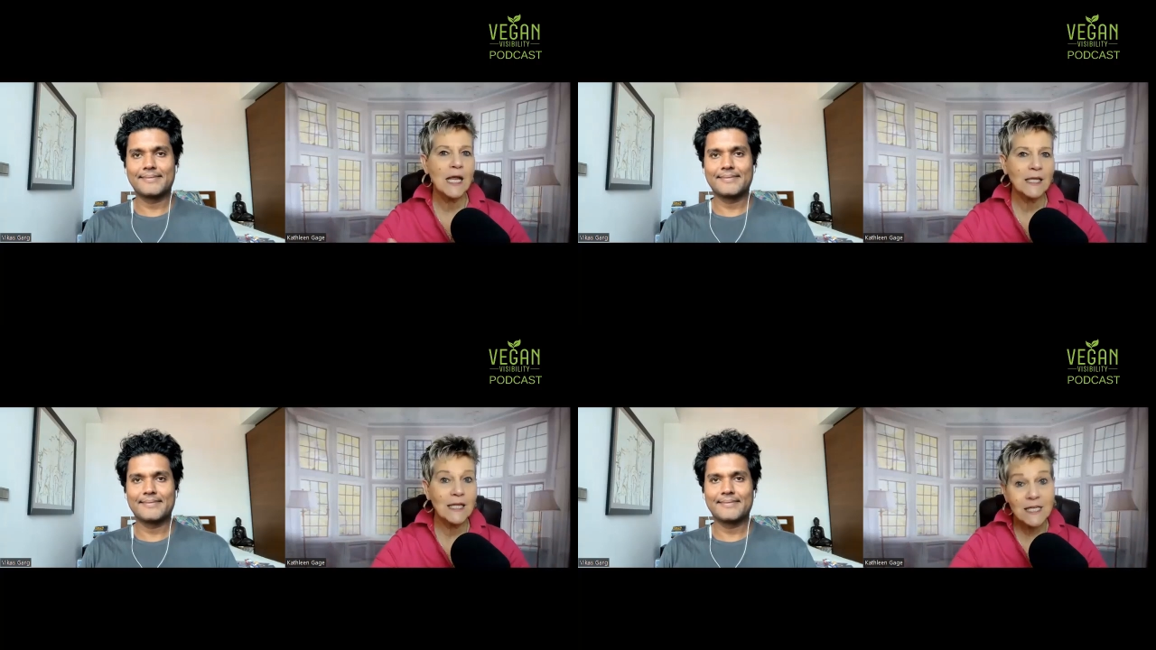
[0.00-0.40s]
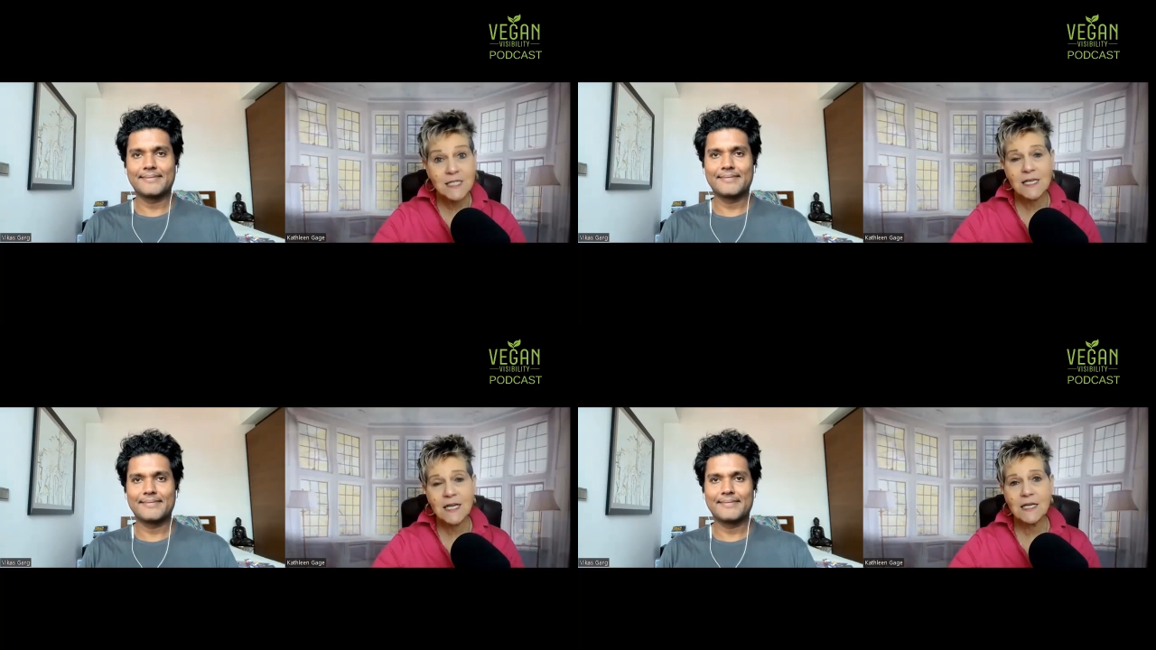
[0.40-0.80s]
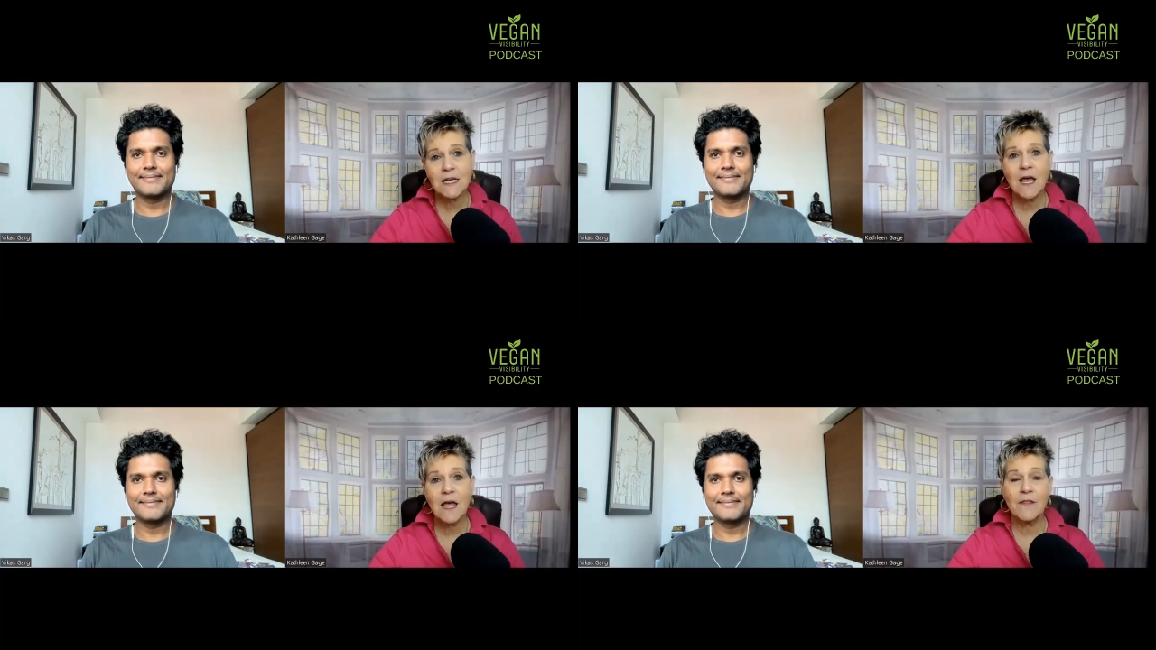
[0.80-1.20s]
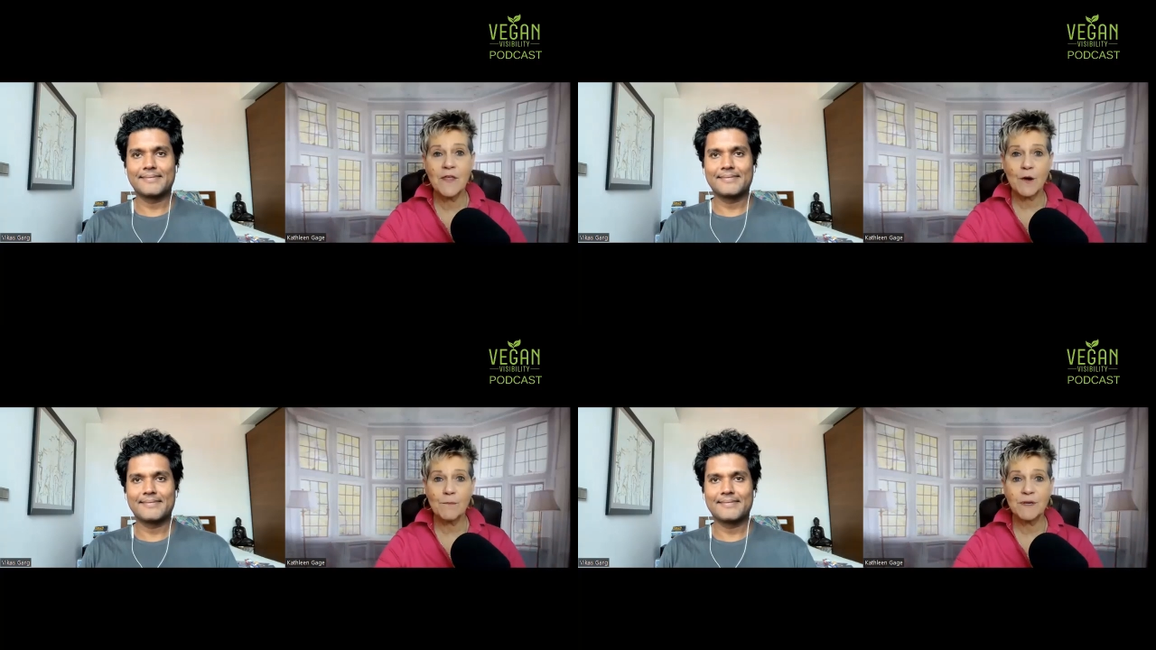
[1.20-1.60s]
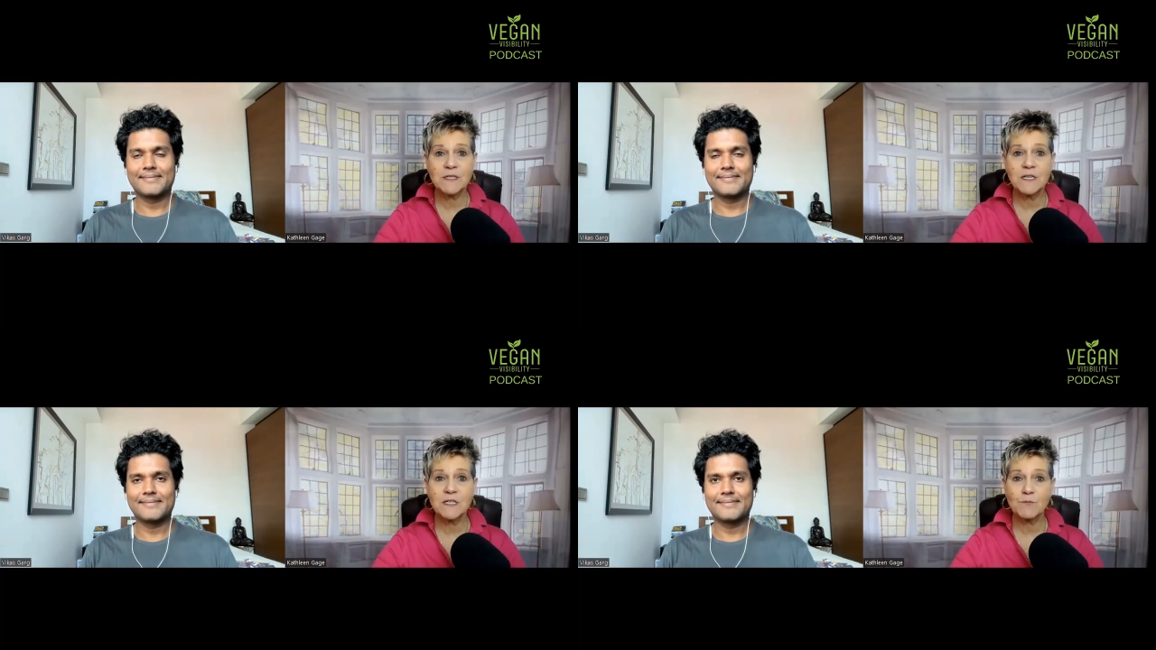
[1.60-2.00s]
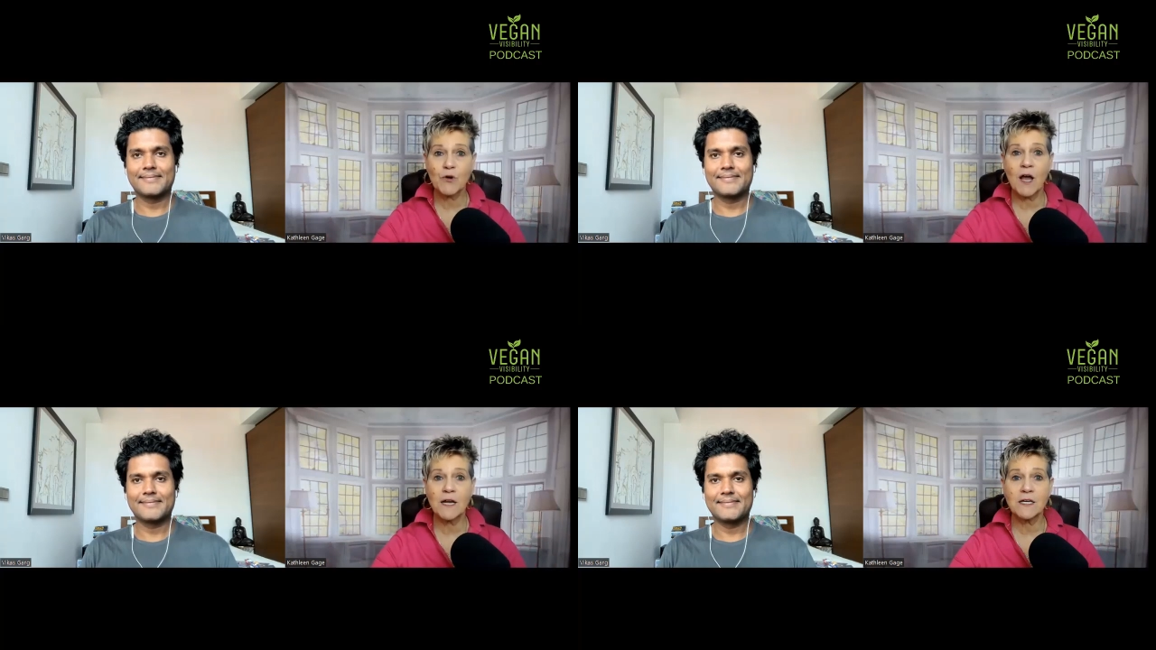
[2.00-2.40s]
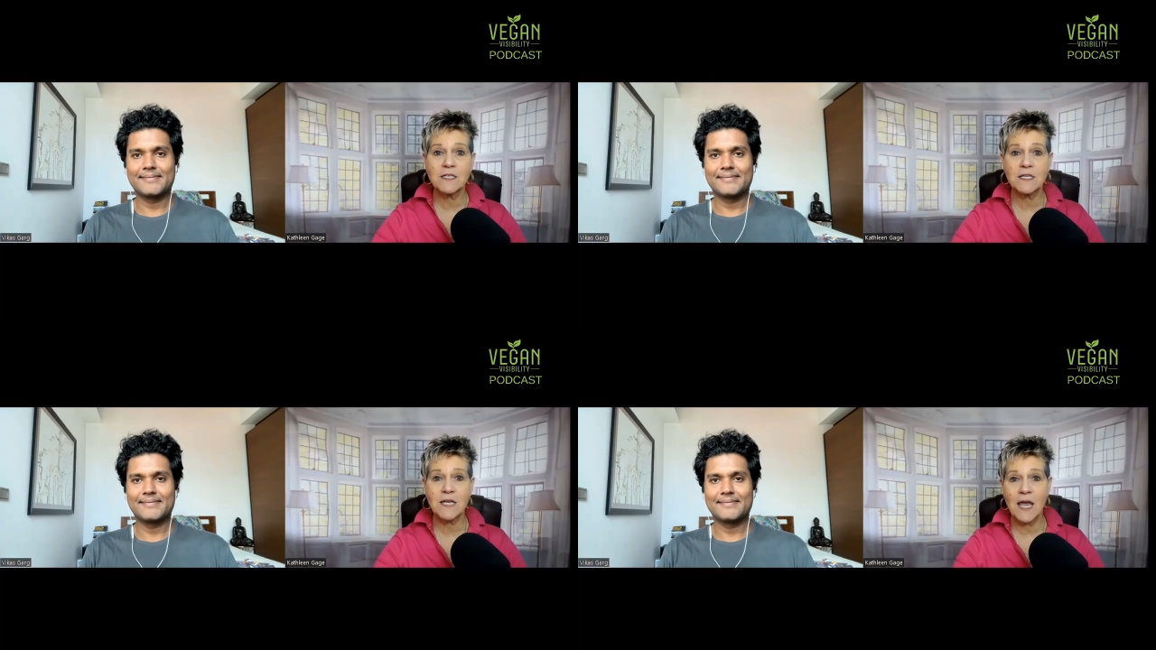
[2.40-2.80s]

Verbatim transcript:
Speaker 1: listing their business products